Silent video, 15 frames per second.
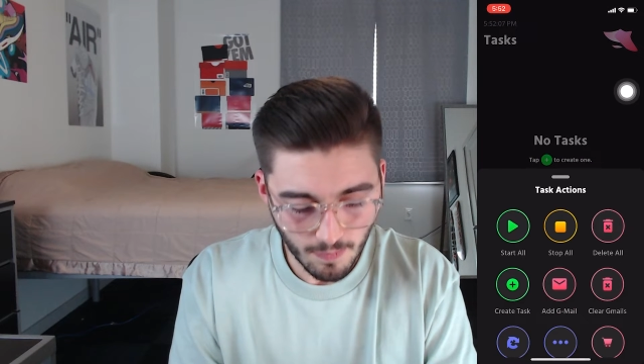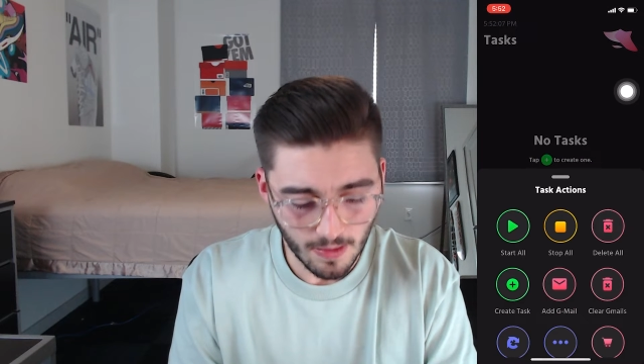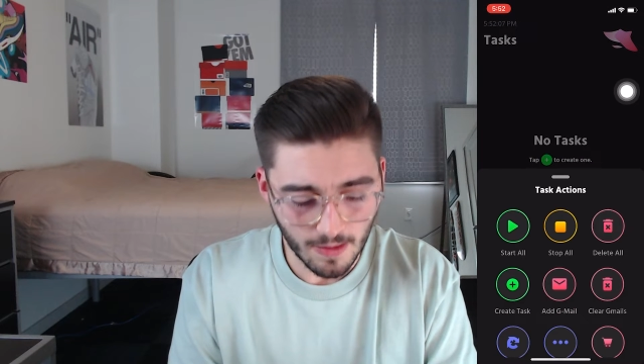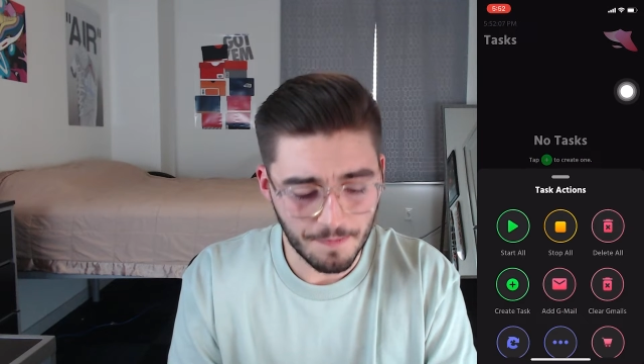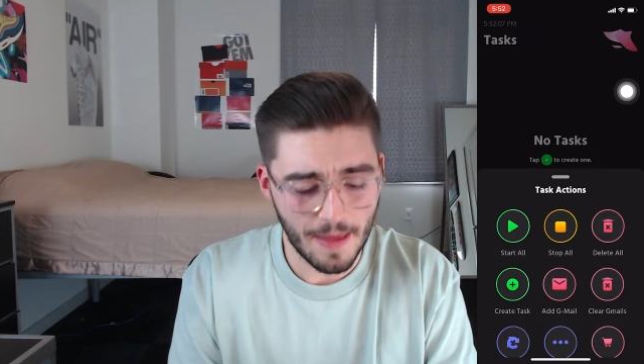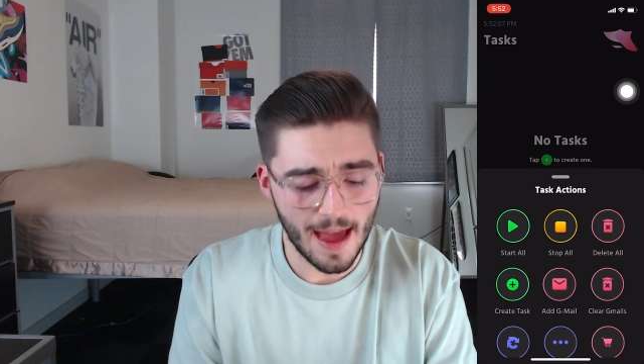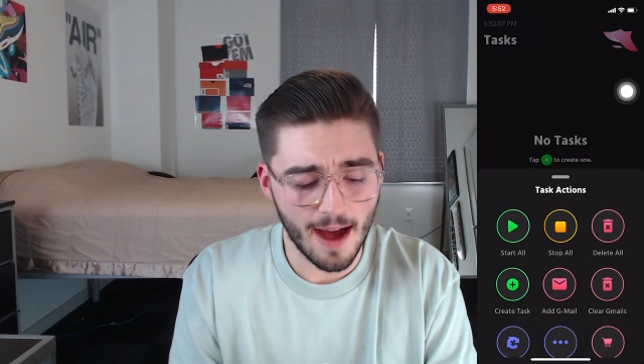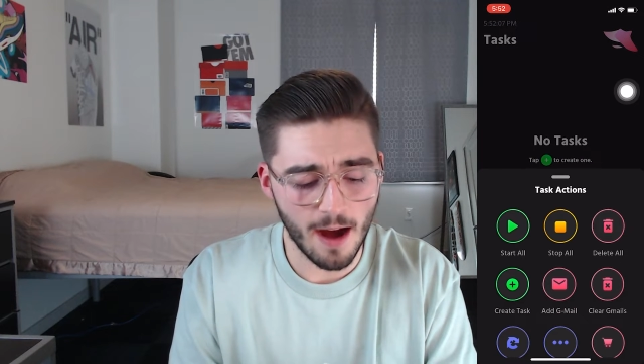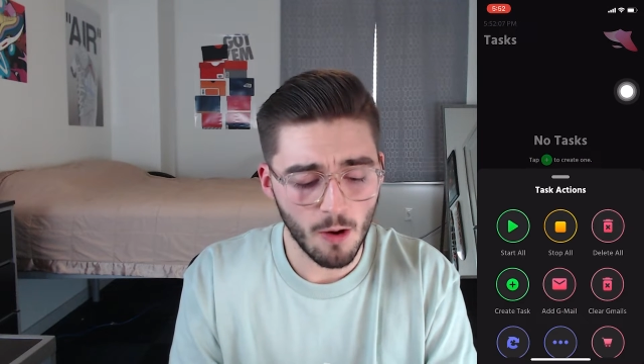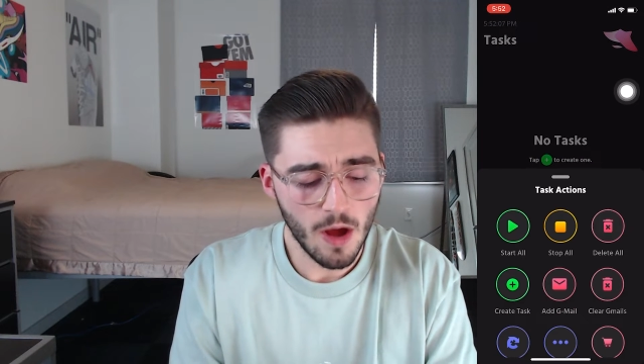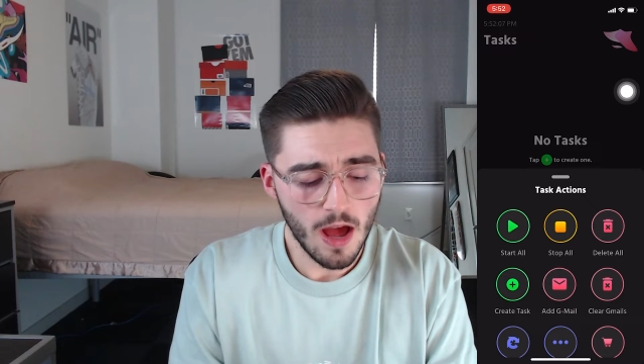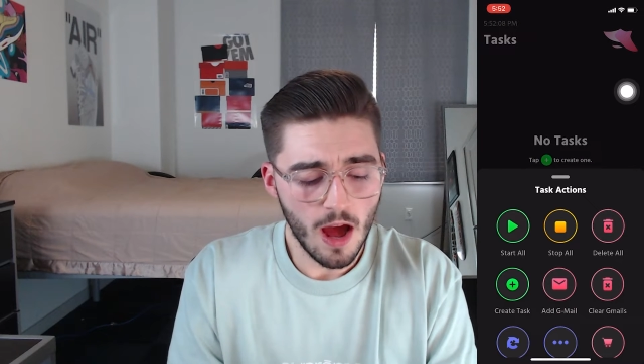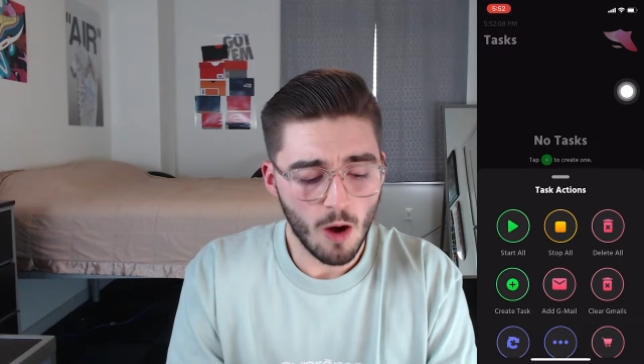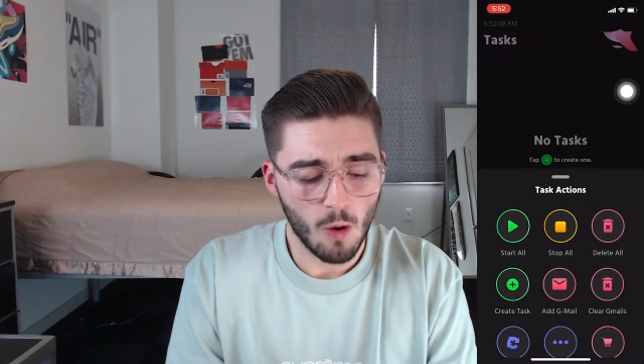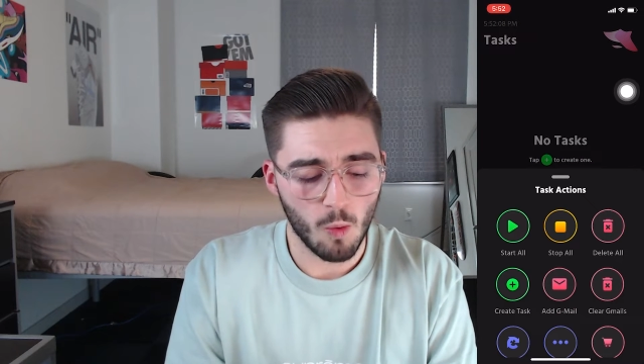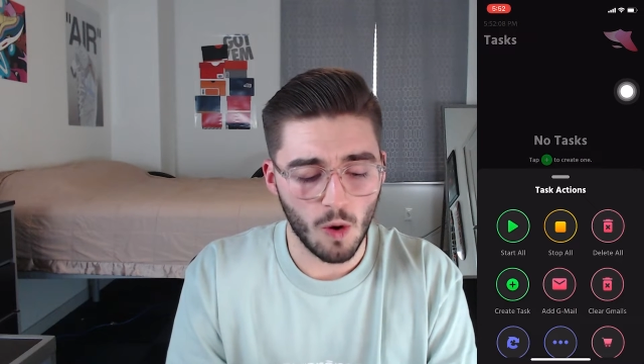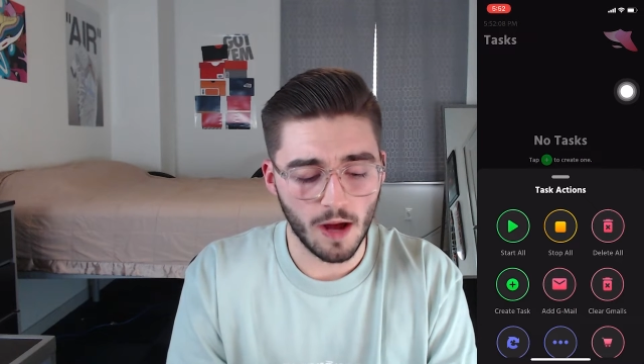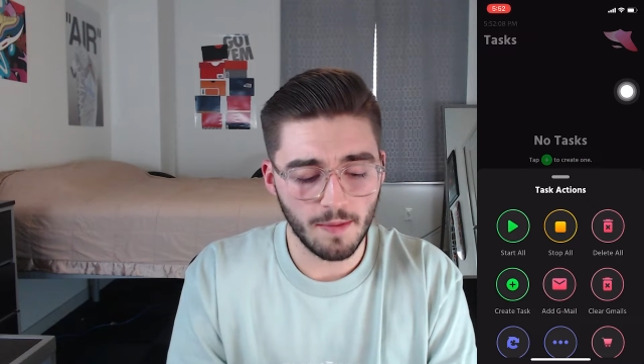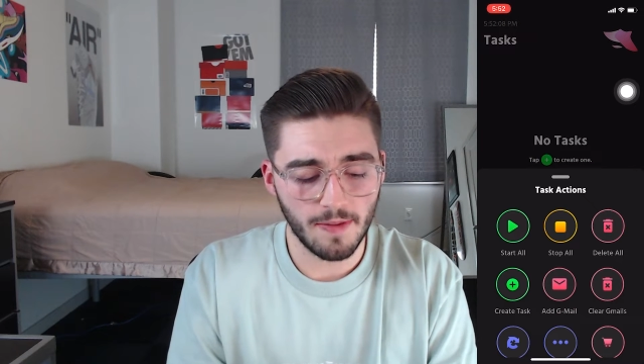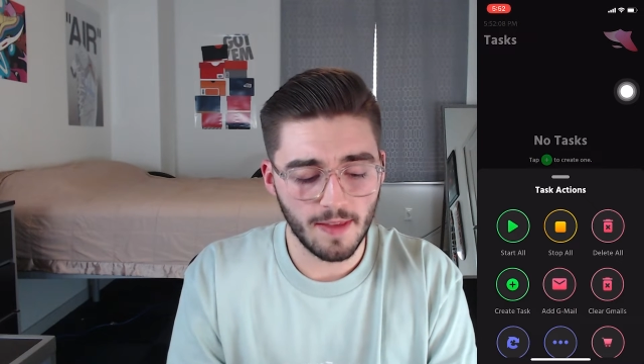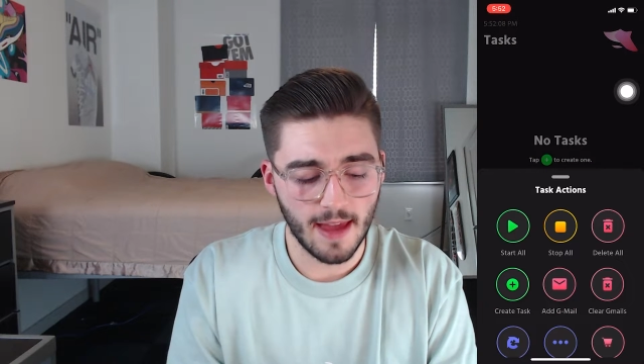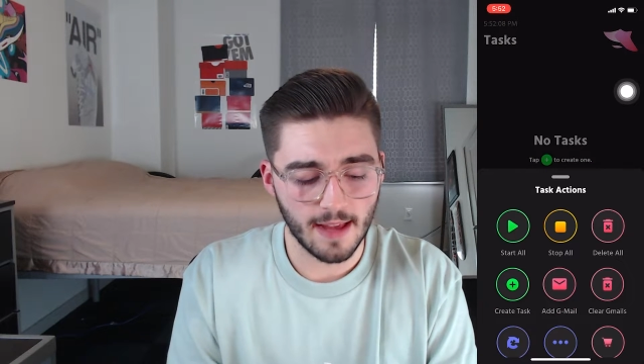Now,
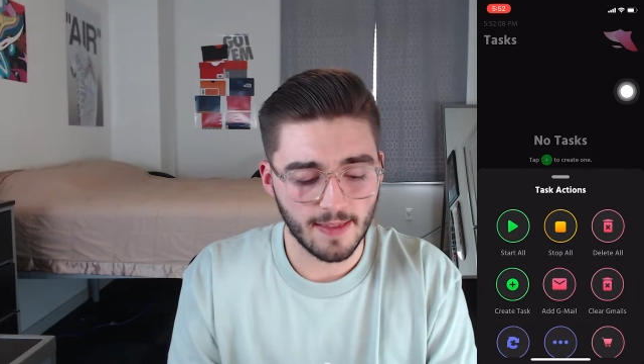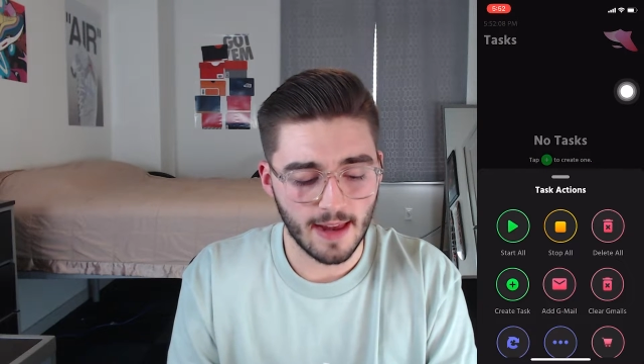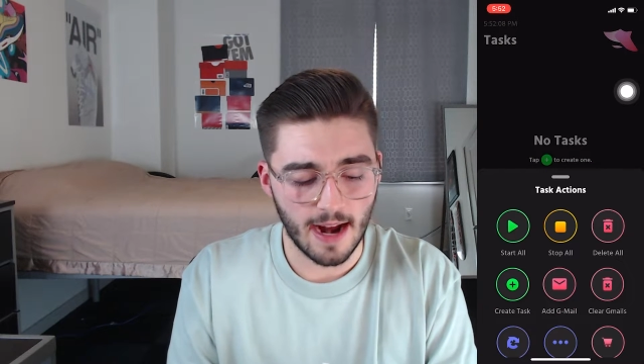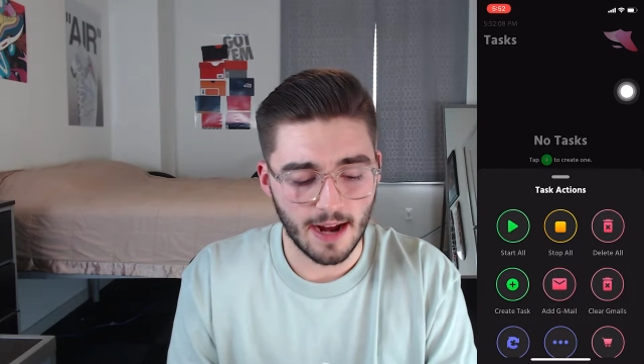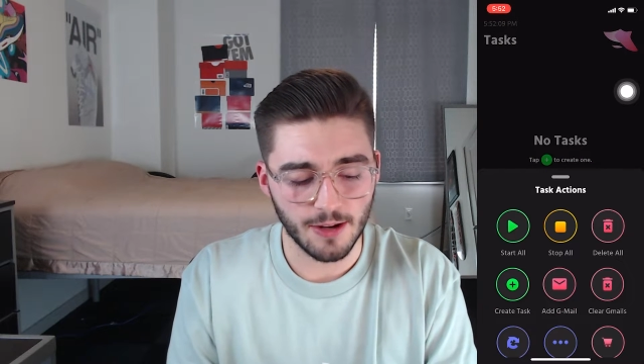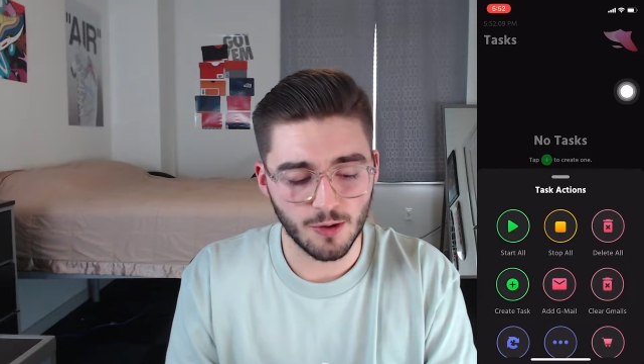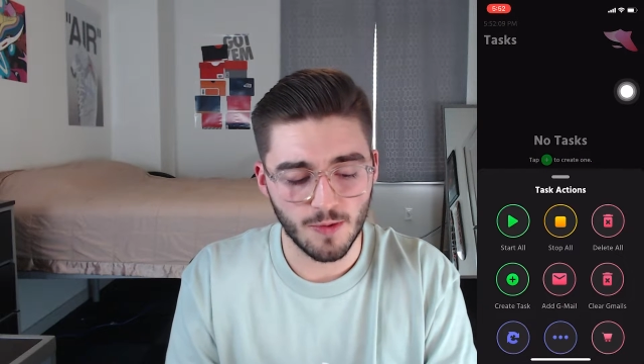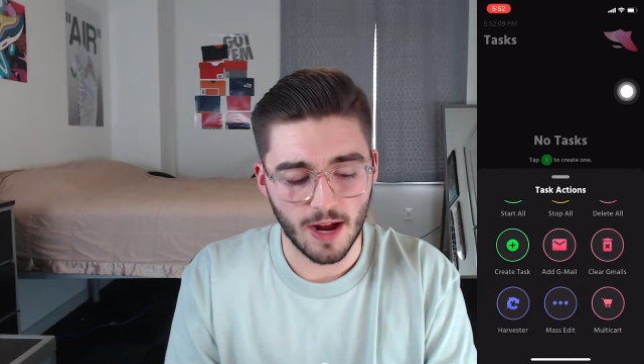one thing that I do